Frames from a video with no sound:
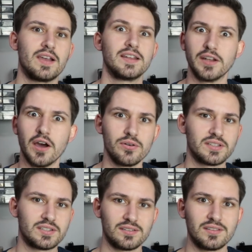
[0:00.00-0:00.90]
and I know
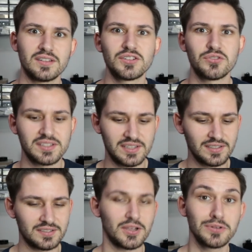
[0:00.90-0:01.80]
it's not
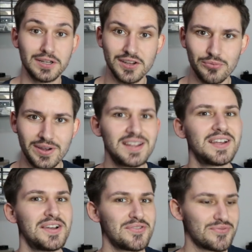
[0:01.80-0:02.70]
interesting. Don't click away
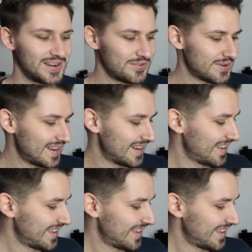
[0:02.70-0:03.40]
right away.